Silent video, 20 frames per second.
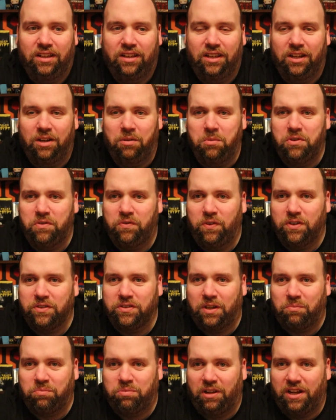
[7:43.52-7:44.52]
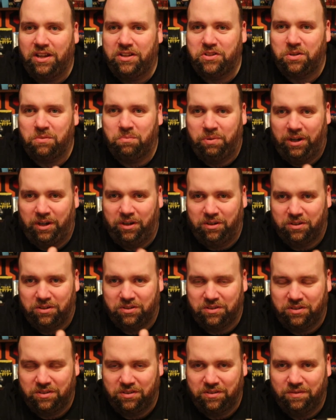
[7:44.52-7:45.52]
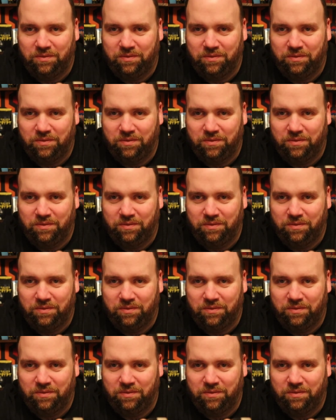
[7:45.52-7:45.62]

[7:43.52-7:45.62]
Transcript: It almost feels like plaster Paris.